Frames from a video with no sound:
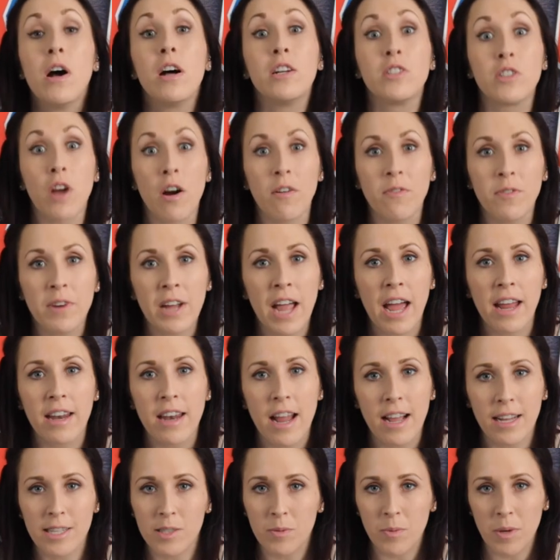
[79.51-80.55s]
Don't forget,
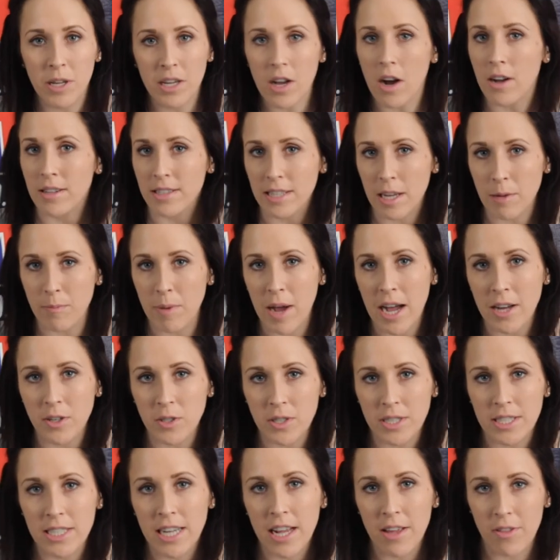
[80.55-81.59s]
next week on Saint
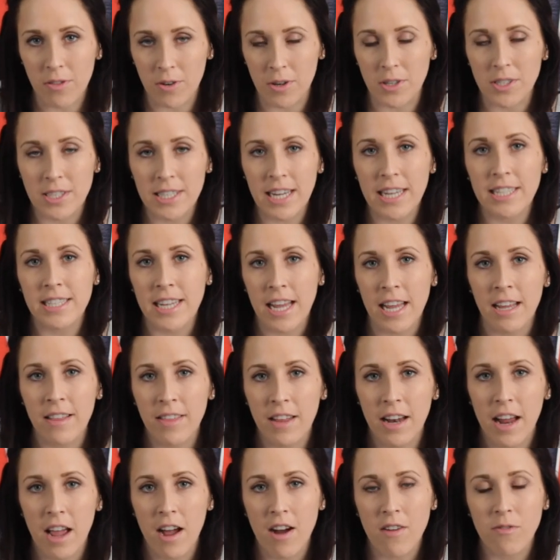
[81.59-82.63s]
Patrick's Day, Thursday, take the
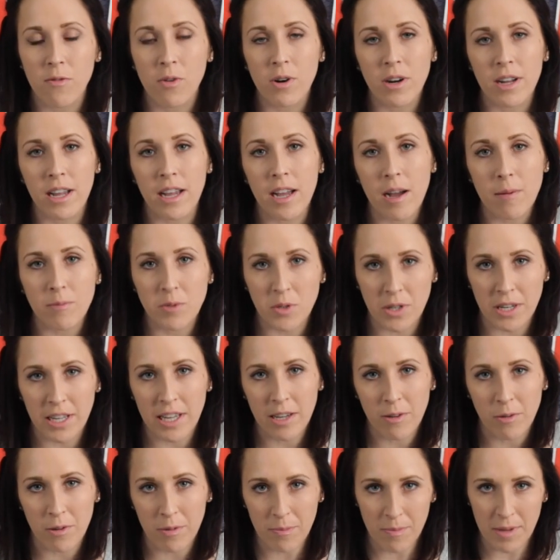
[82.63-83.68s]
day off work and come
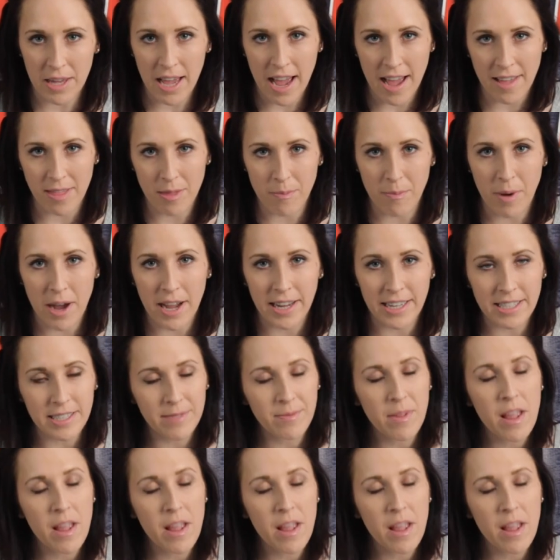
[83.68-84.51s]
drinking with me at the Pint.